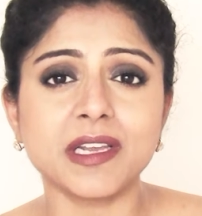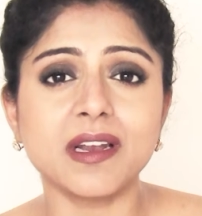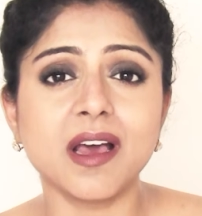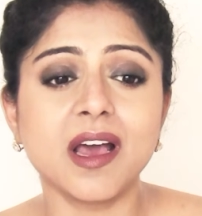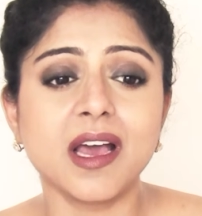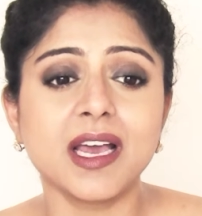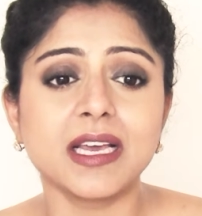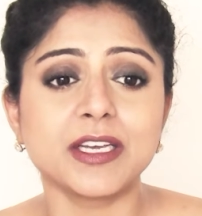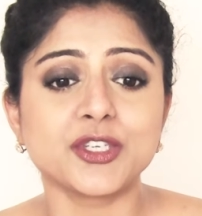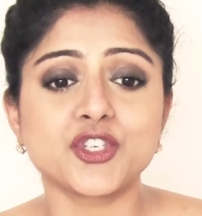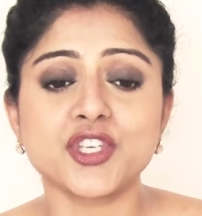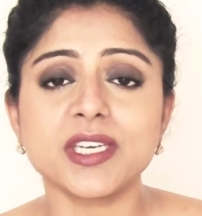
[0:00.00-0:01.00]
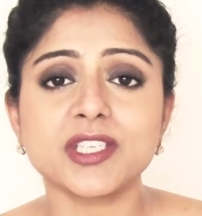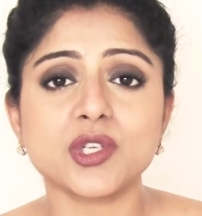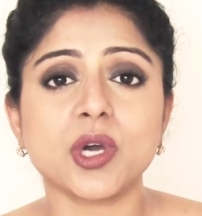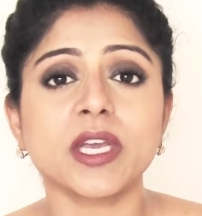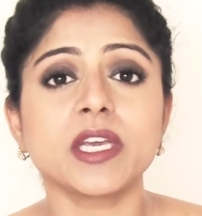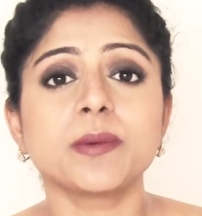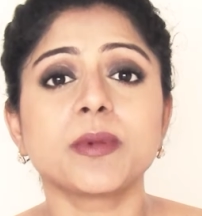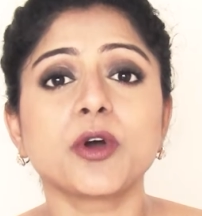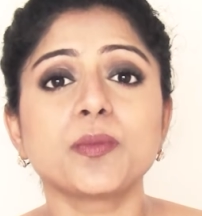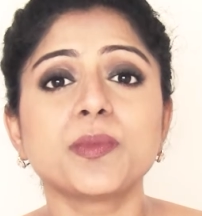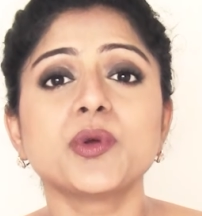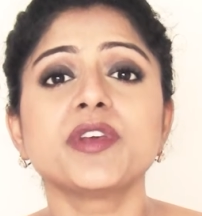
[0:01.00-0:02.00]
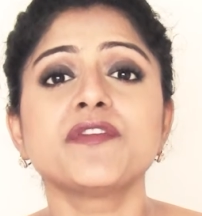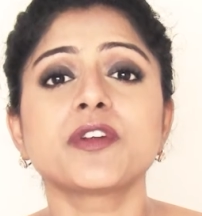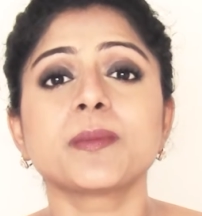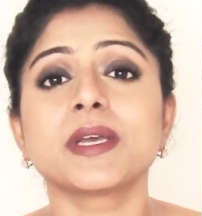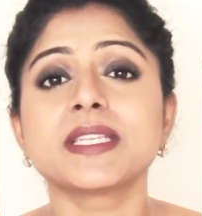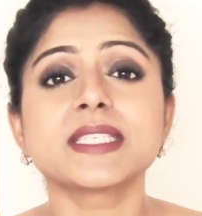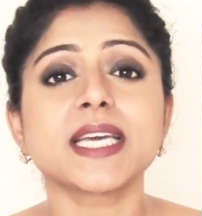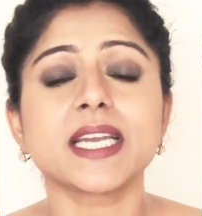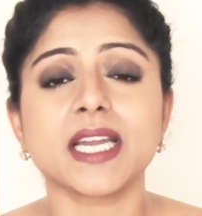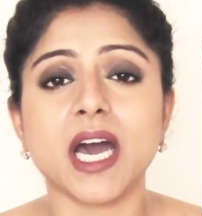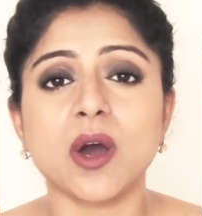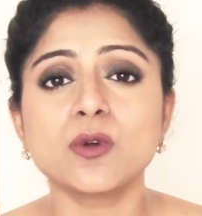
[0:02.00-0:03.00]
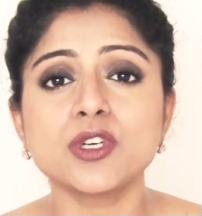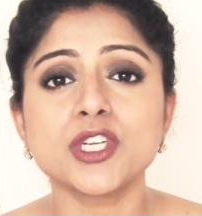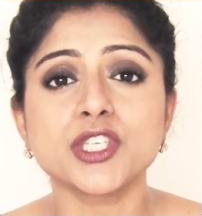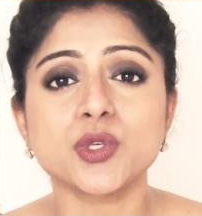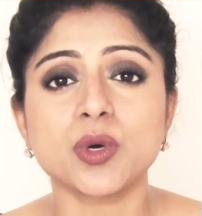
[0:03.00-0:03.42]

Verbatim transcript: feel she's talking about beauty from inside out.